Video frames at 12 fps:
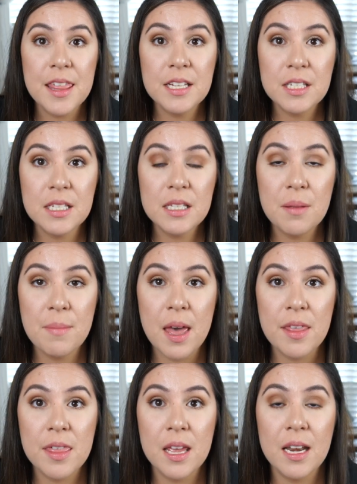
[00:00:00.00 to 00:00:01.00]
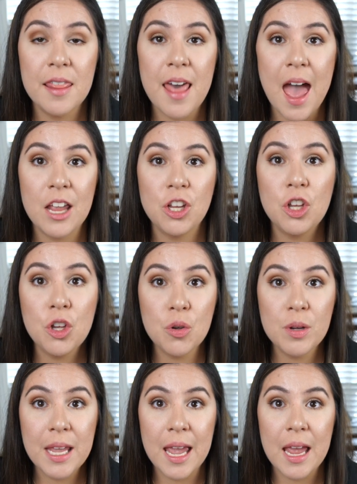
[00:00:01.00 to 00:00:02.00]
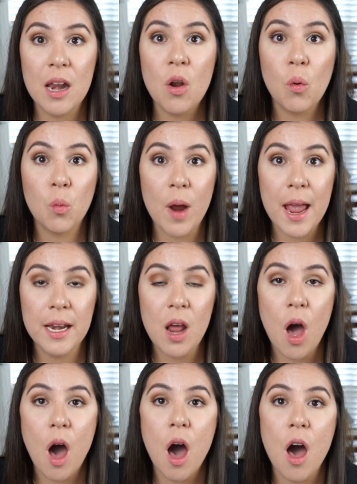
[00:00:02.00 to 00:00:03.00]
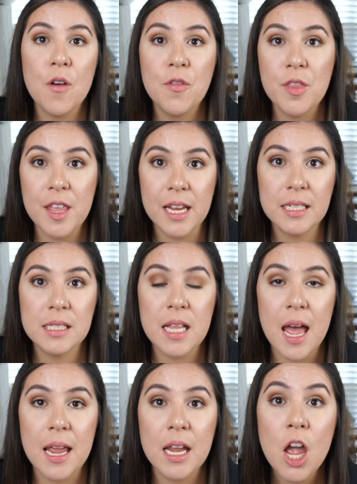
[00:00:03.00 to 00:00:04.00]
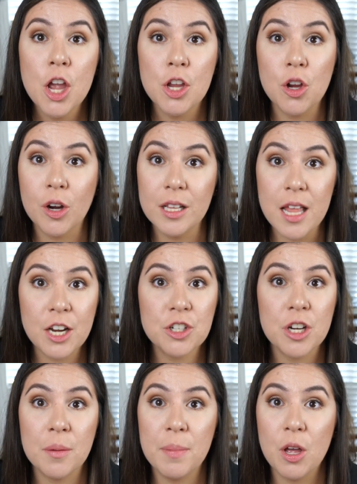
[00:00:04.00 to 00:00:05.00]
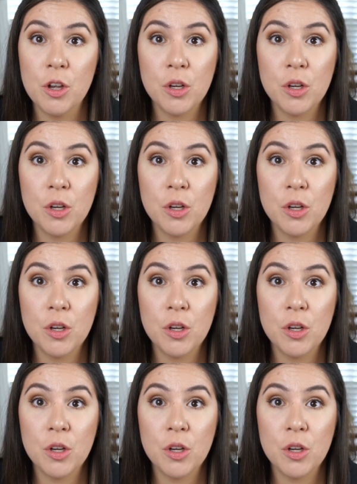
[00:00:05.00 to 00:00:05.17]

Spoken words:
This is the method that you can write off things like your electric bill,